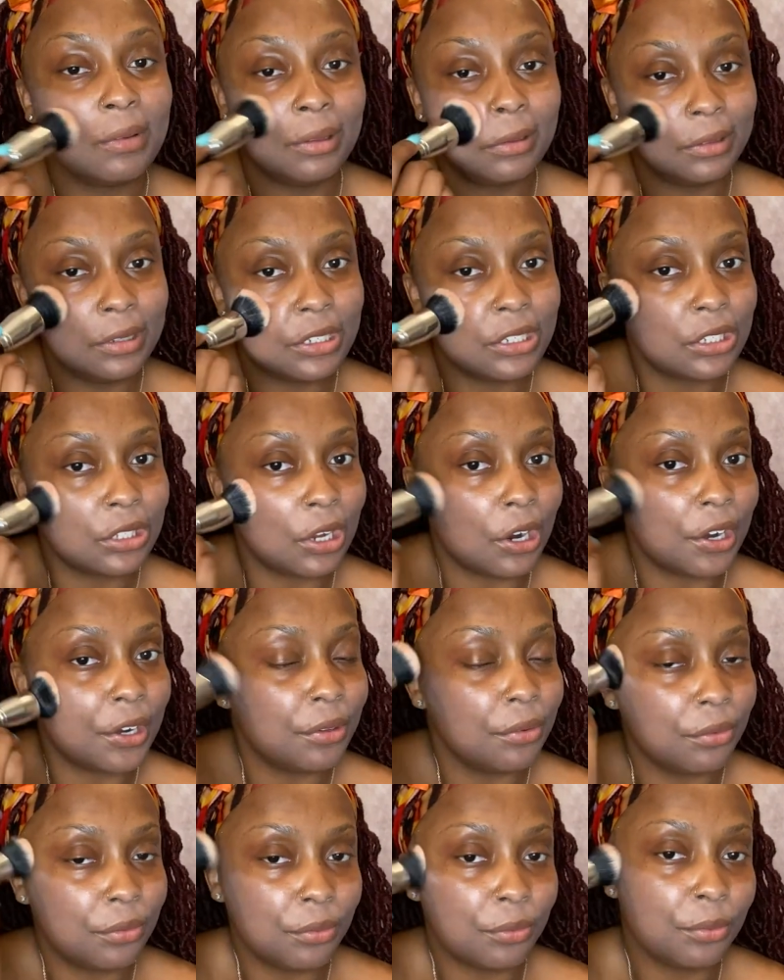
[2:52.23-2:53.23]
the start
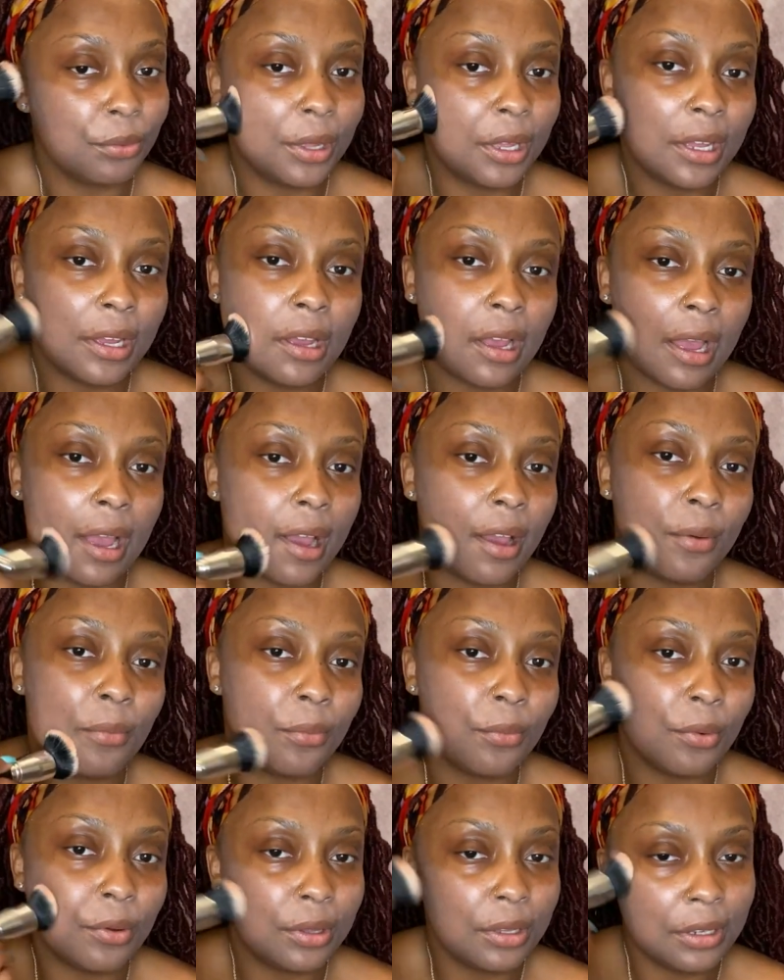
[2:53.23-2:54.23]
of what
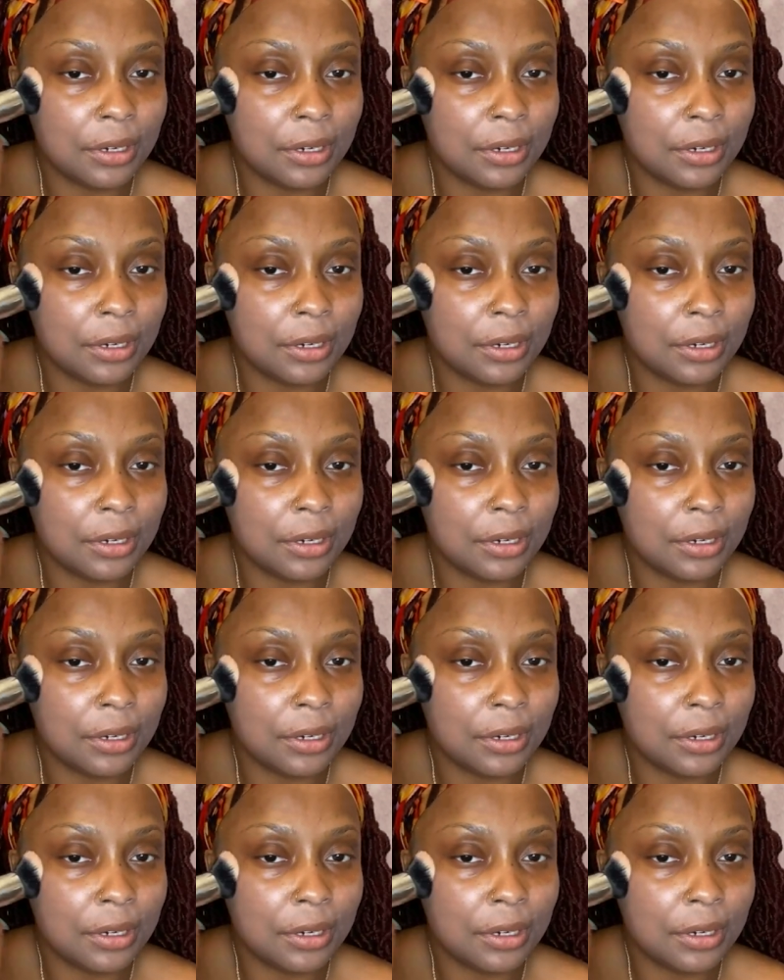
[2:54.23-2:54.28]
I'm